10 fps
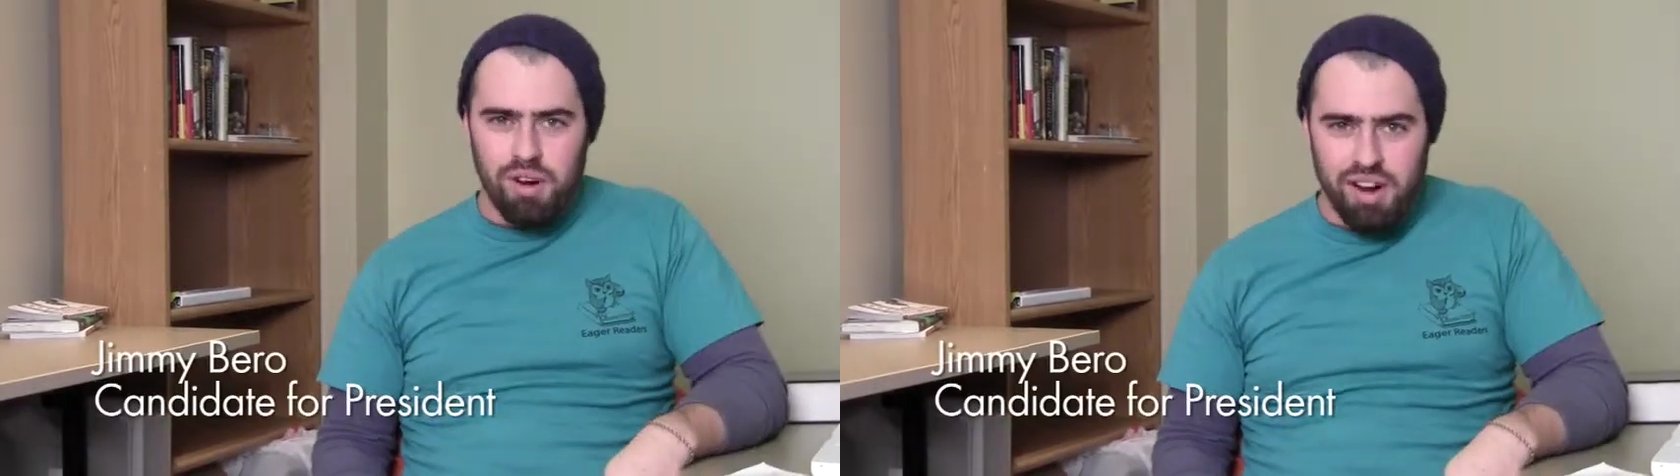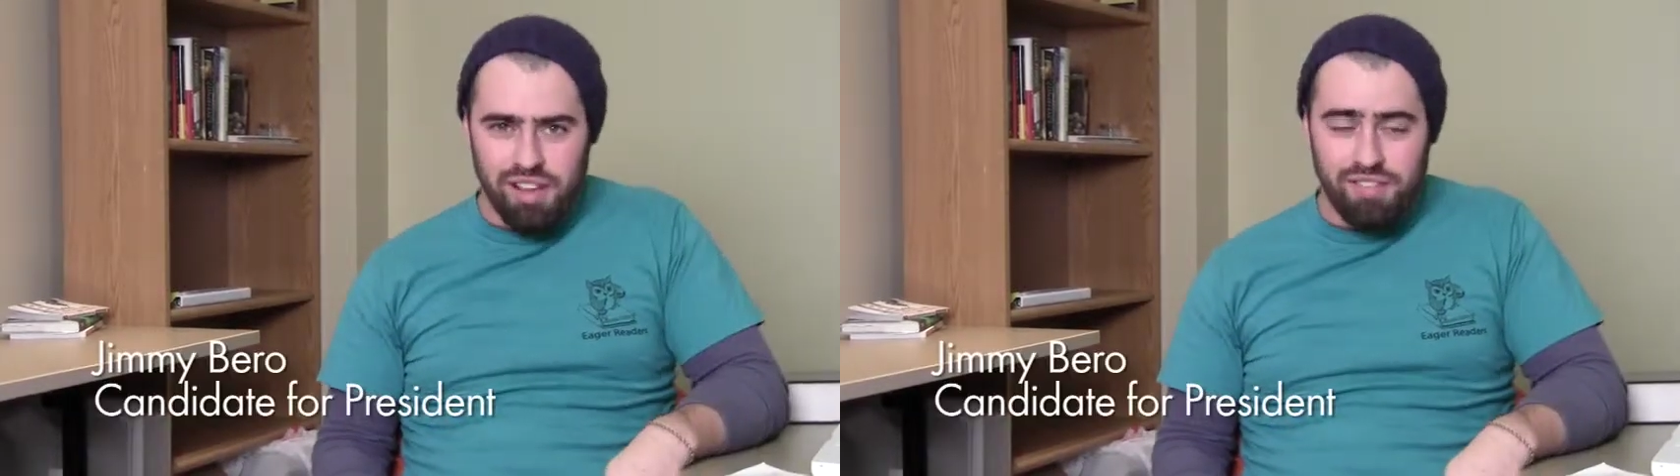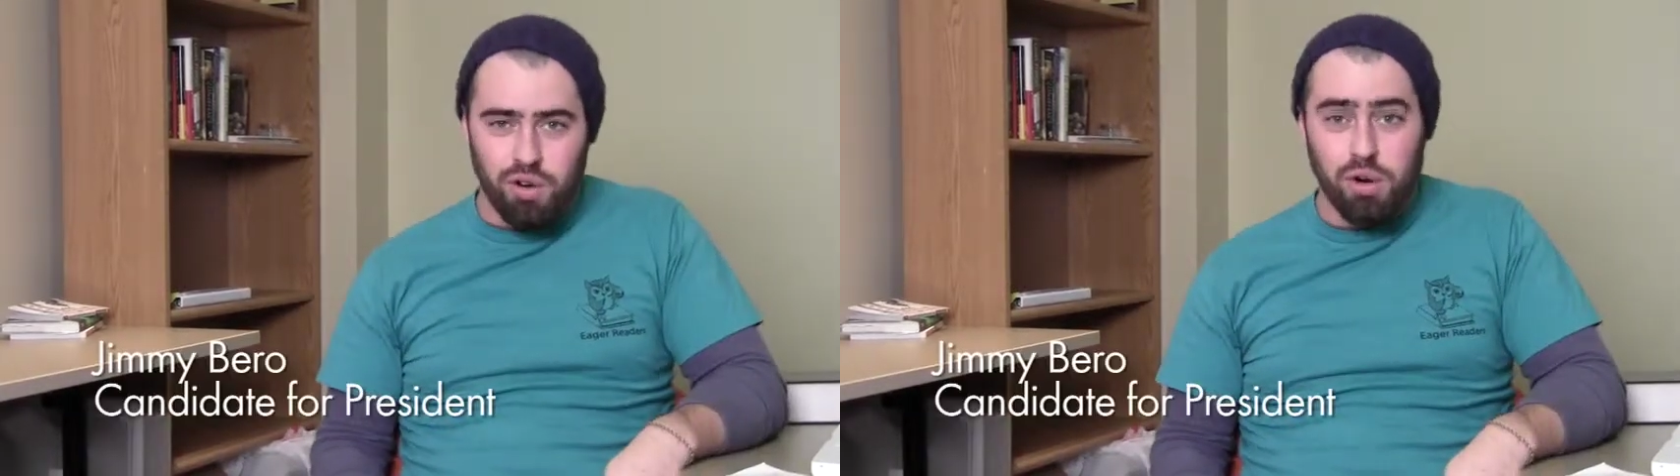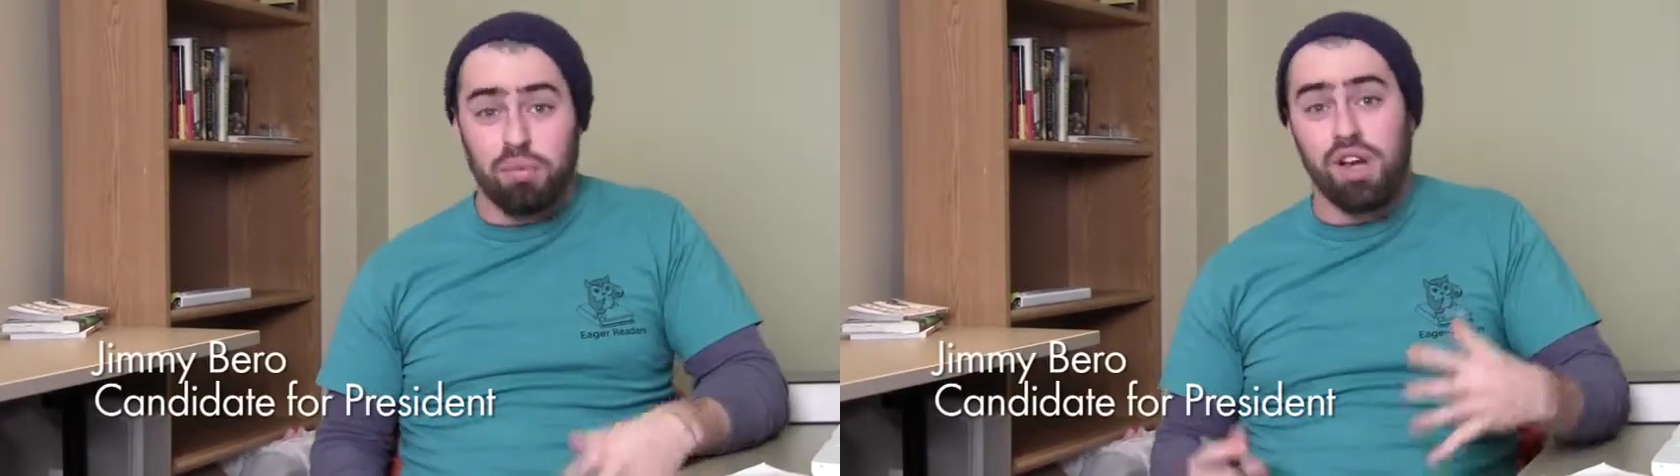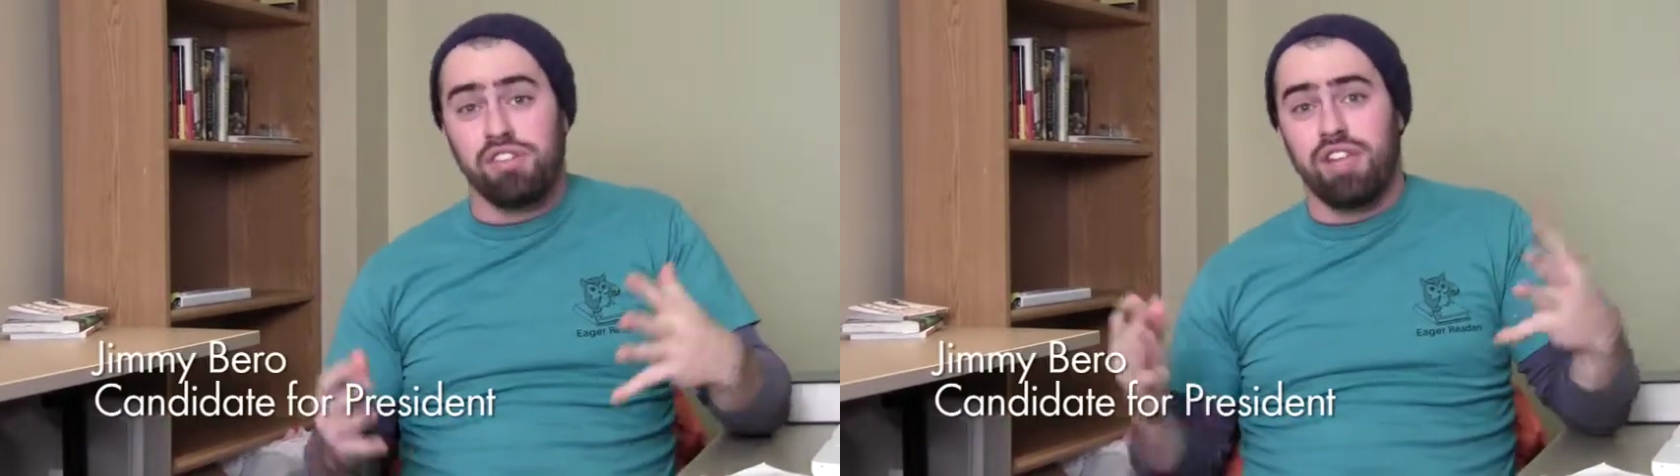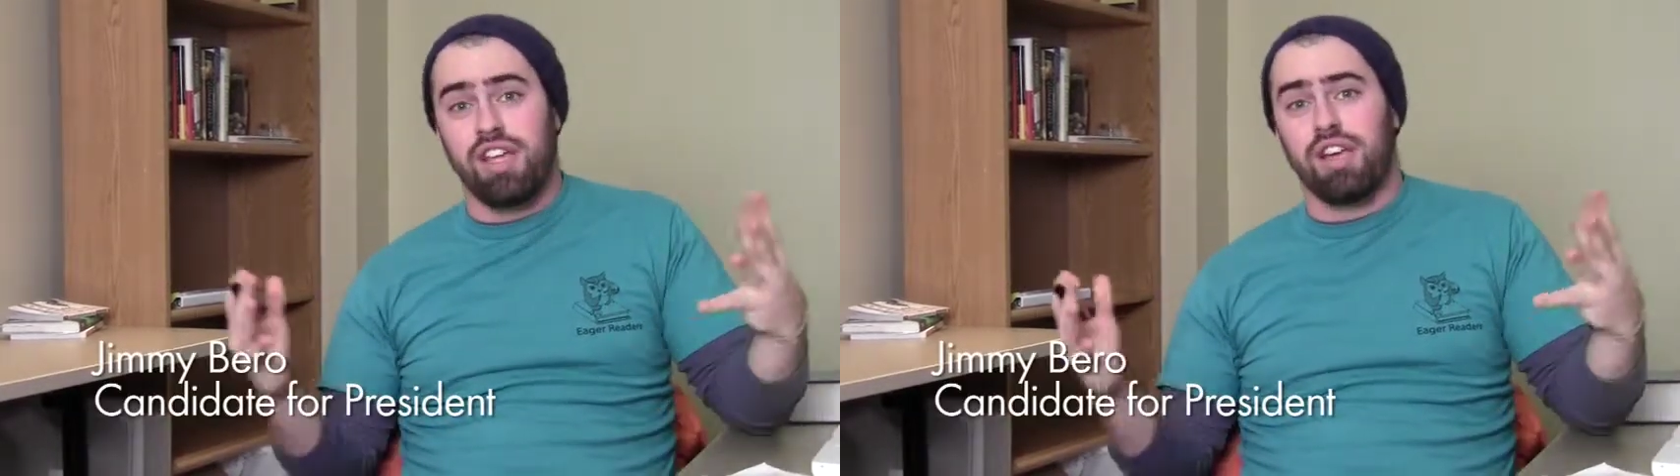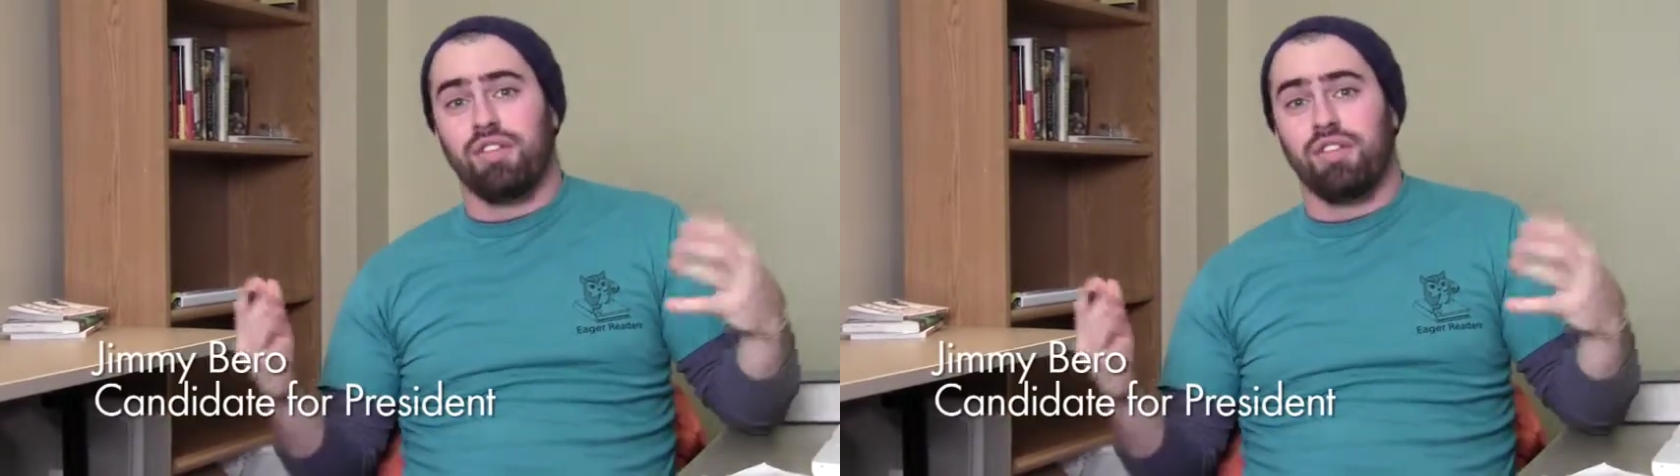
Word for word: running for President